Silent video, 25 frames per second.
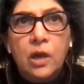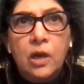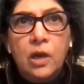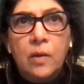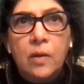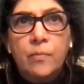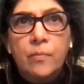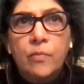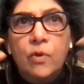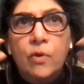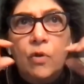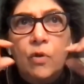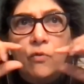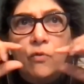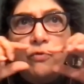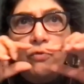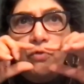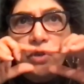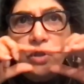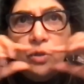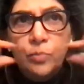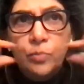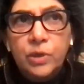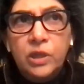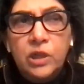
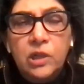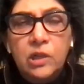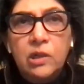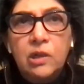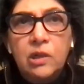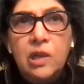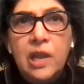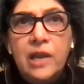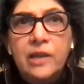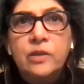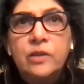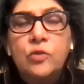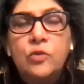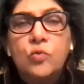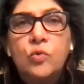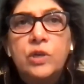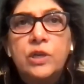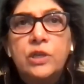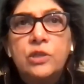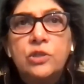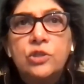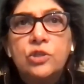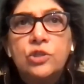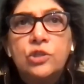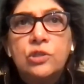verbal
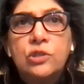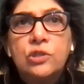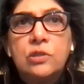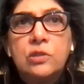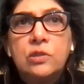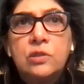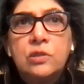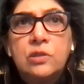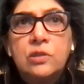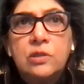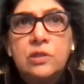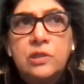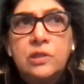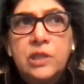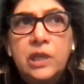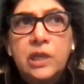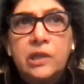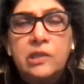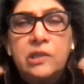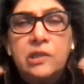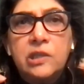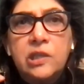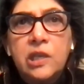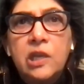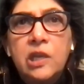language
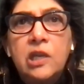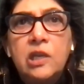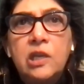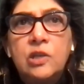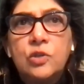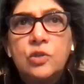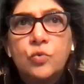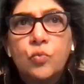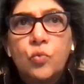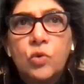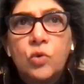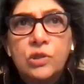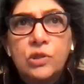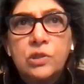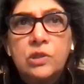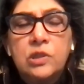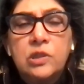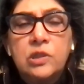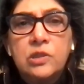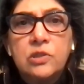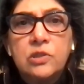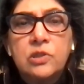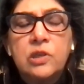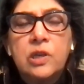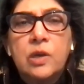dictate what it
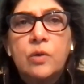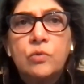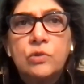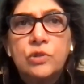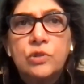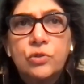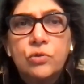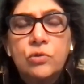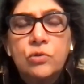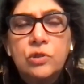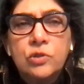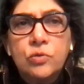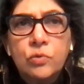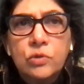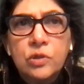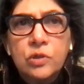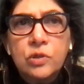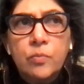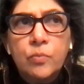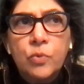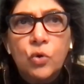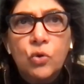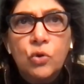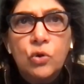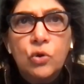is that I was doing. So it was
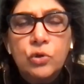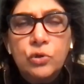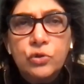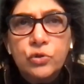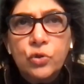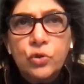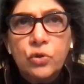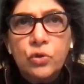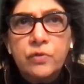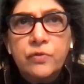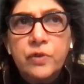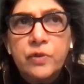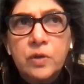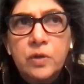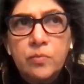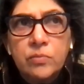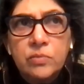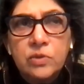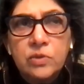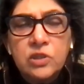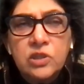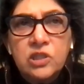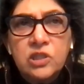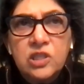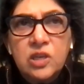a more sort of
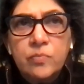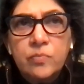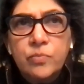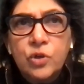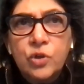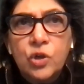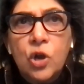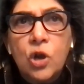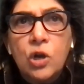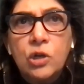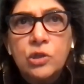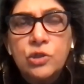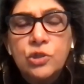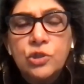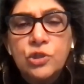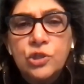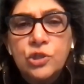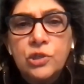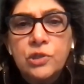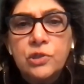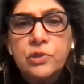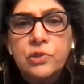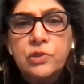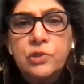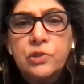
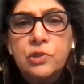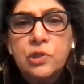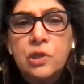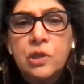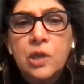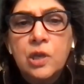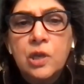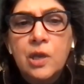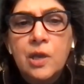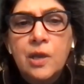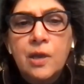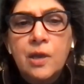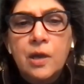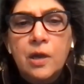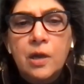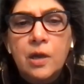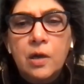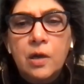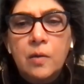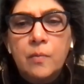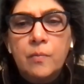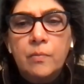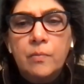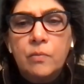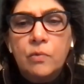subconscious
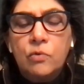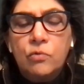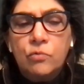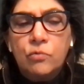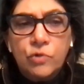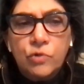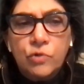but